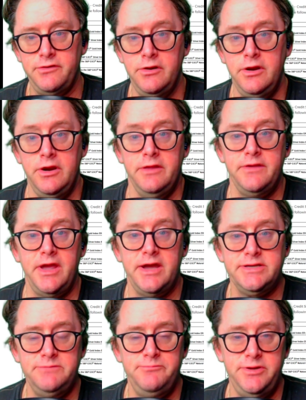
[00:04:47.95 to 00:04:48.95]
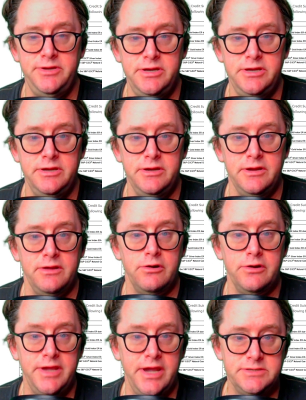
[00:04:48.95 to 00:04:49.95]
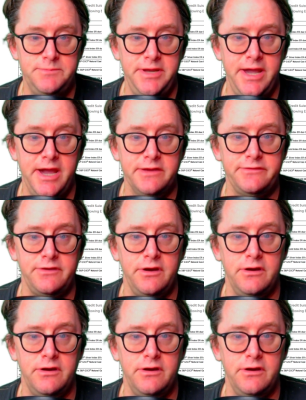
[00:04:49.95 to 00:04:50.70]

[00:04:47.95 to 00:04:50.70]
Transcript: So the S&P or the SPX